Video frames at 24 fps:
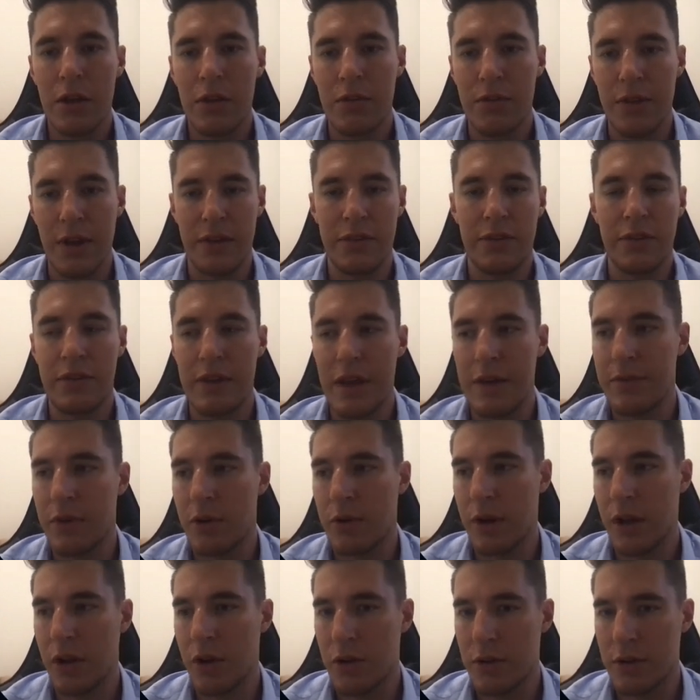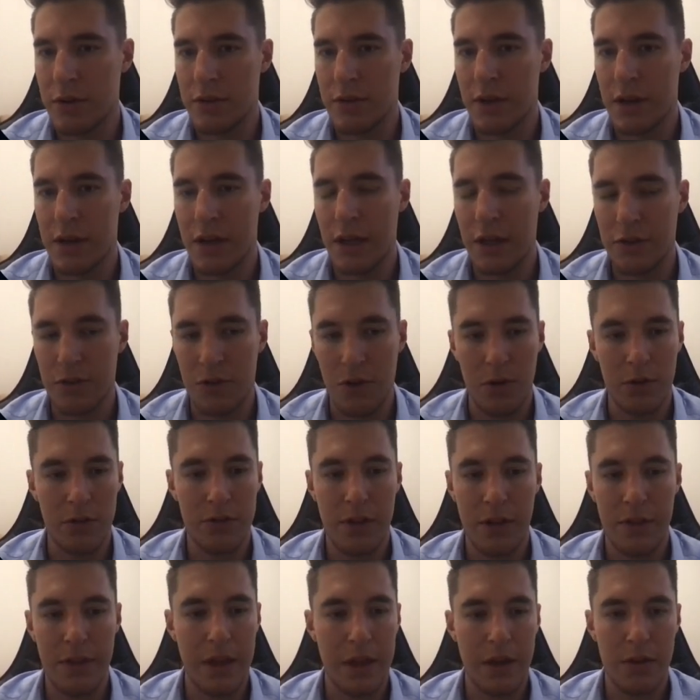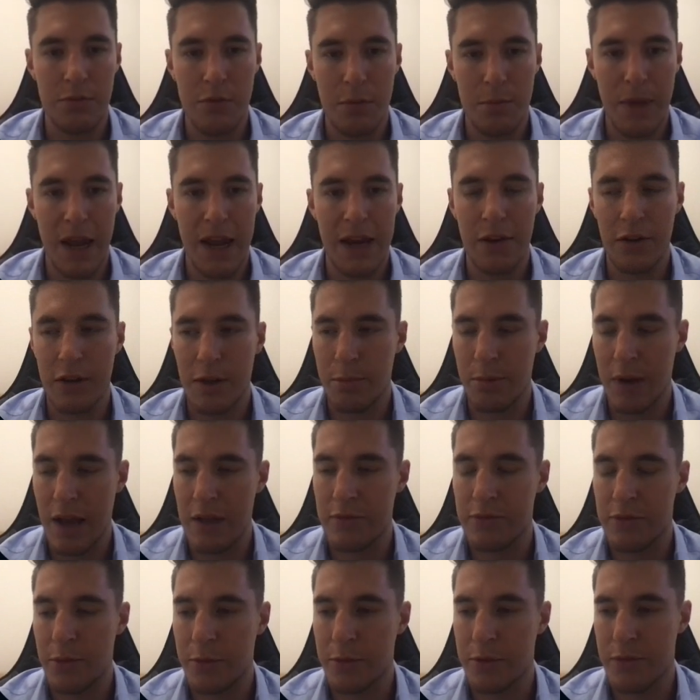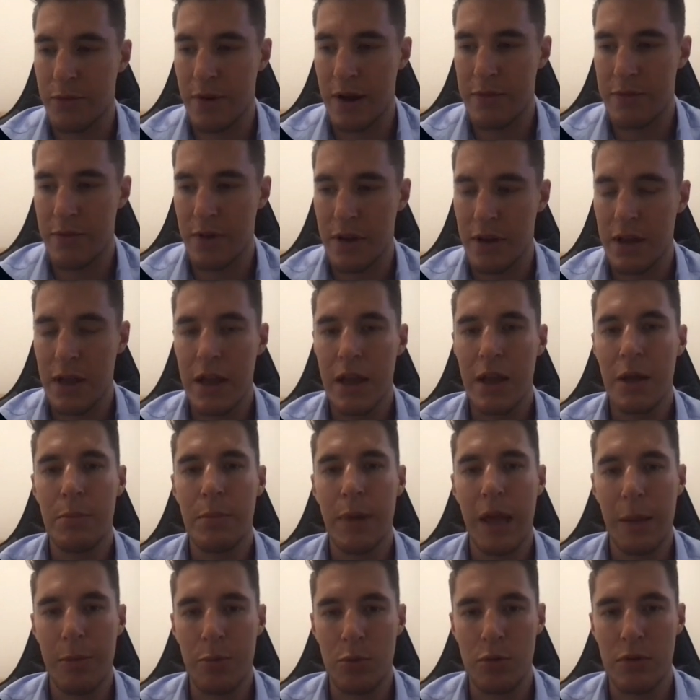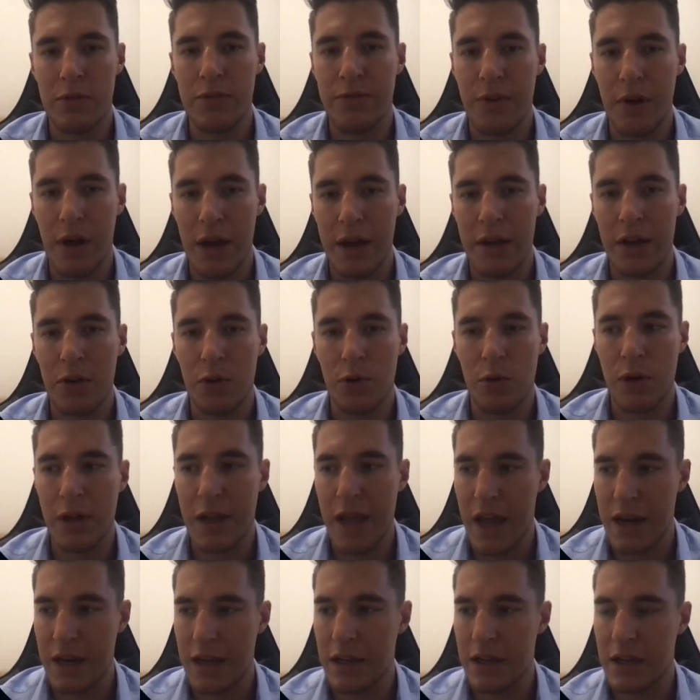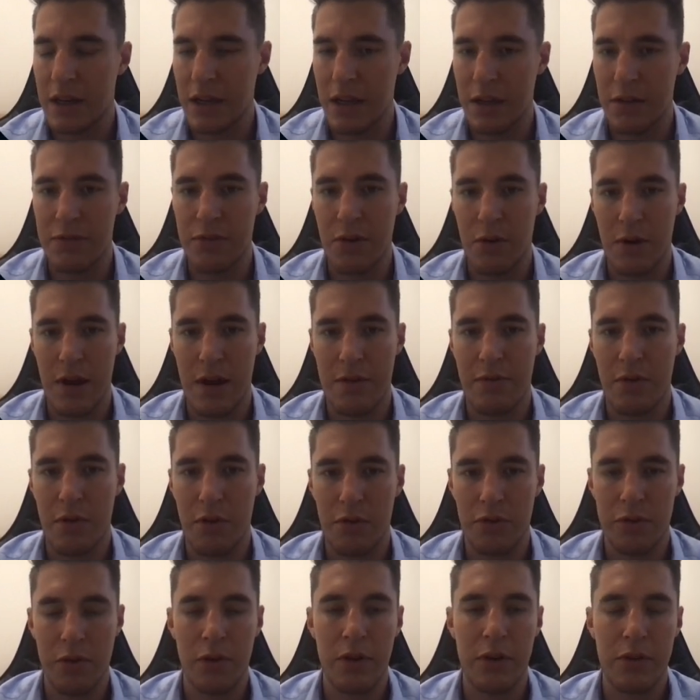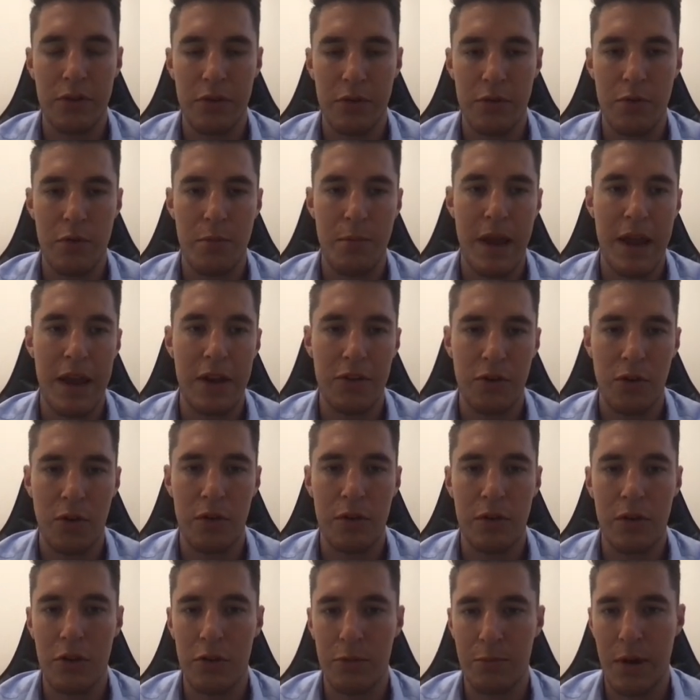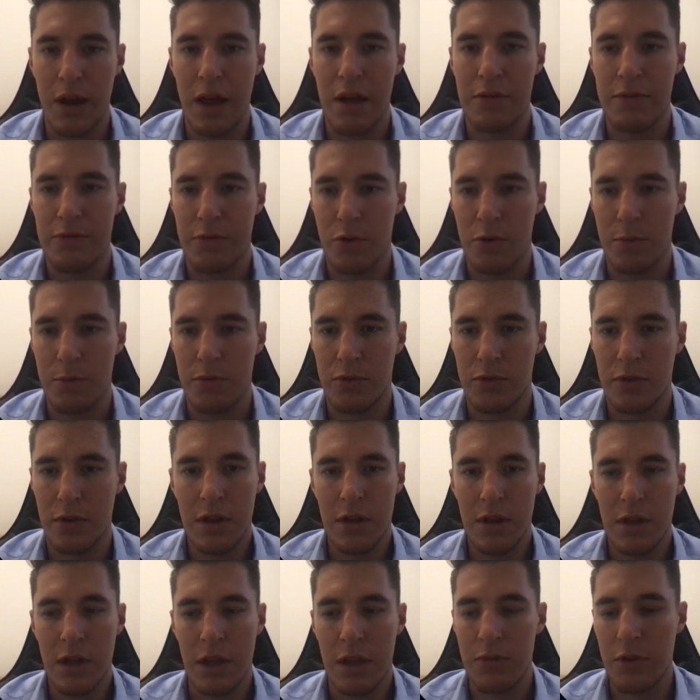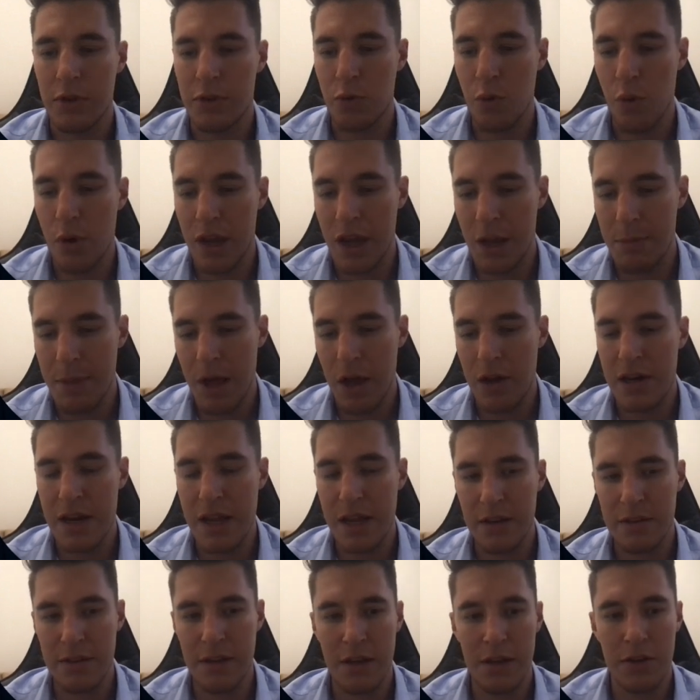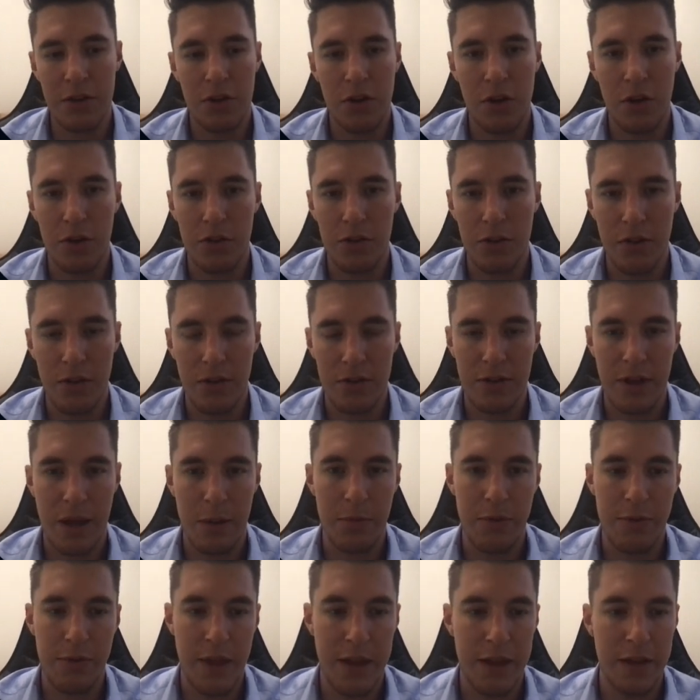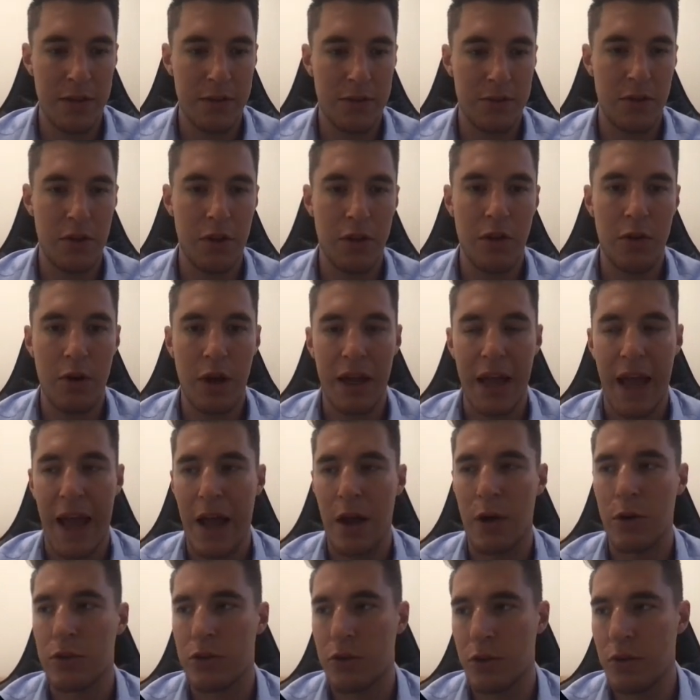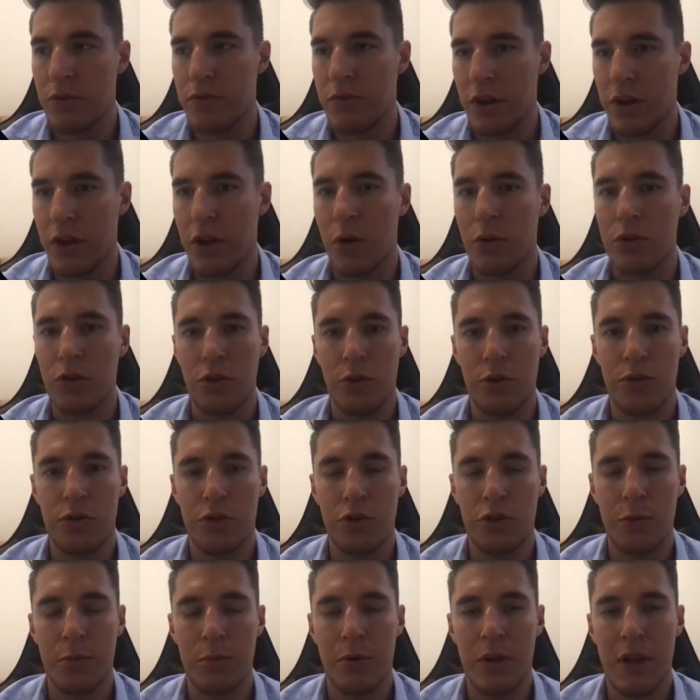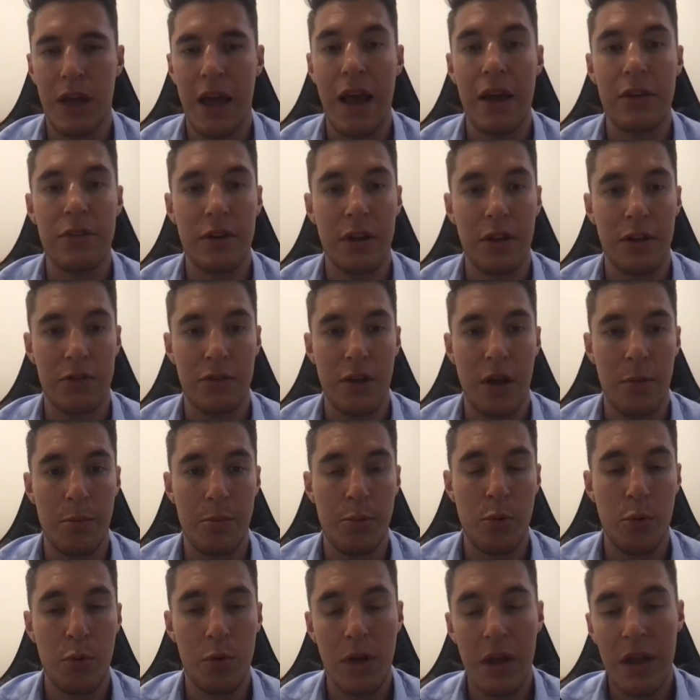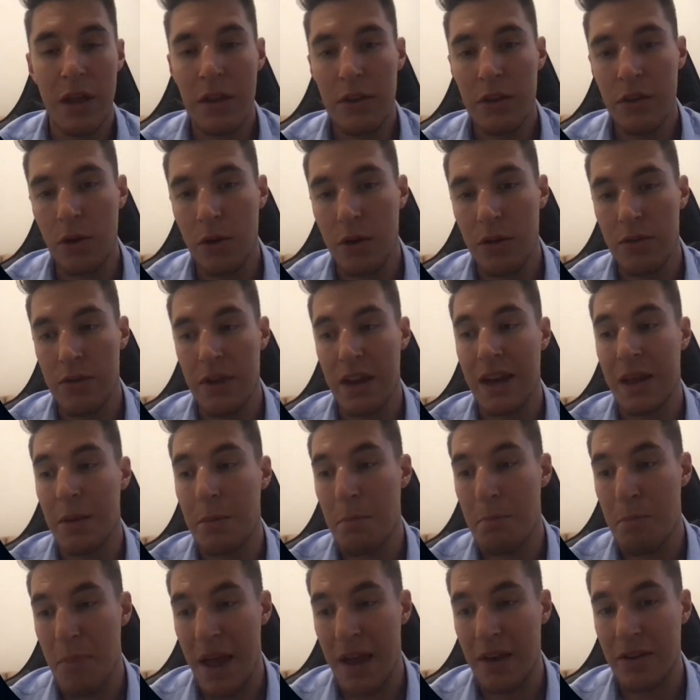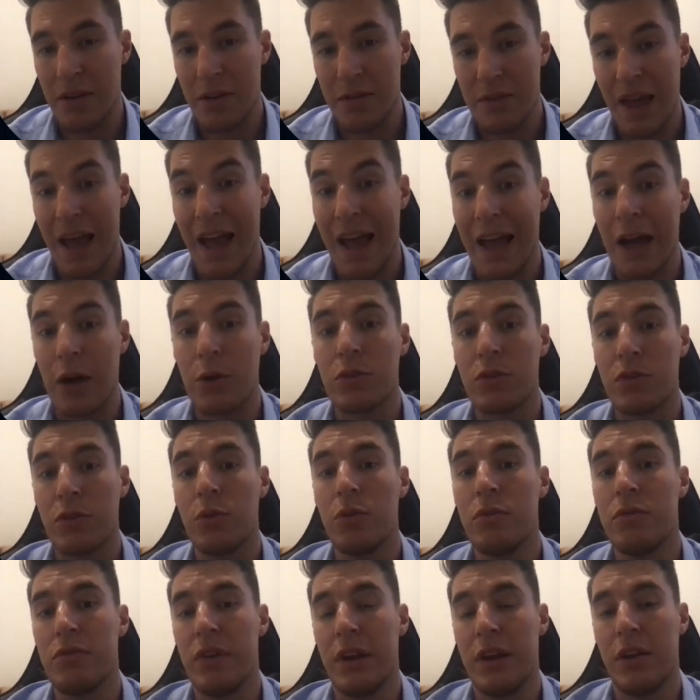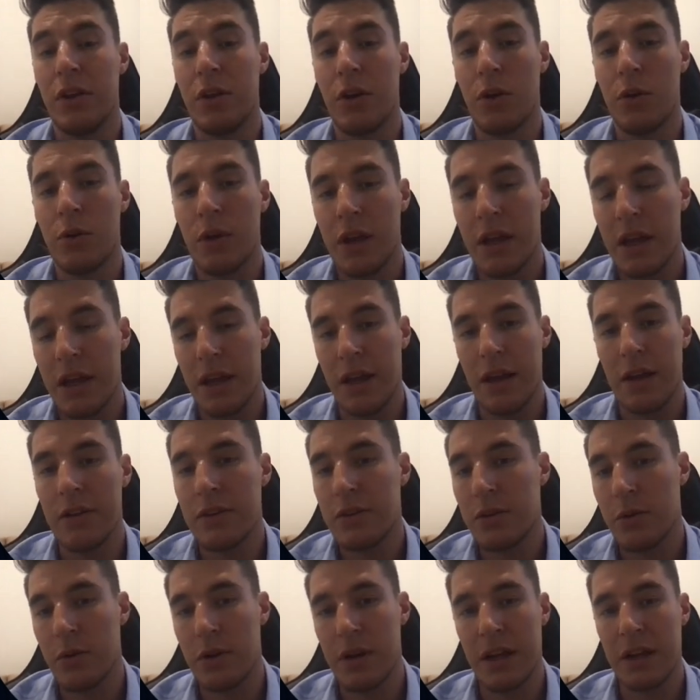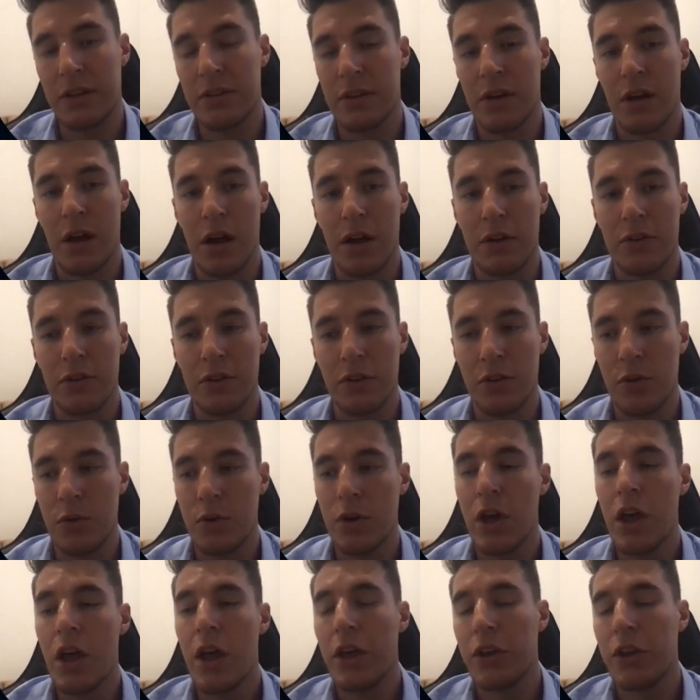This is evergreen content. It's content that can remain on the platforms forever. People will find it organically forever as long as it remains on those platforms. If we're talking about LinkedIn, you can do the same thing. So you can create a how-to video on YouTube as an example. you can then embed that how-to video into a LinkedIn article.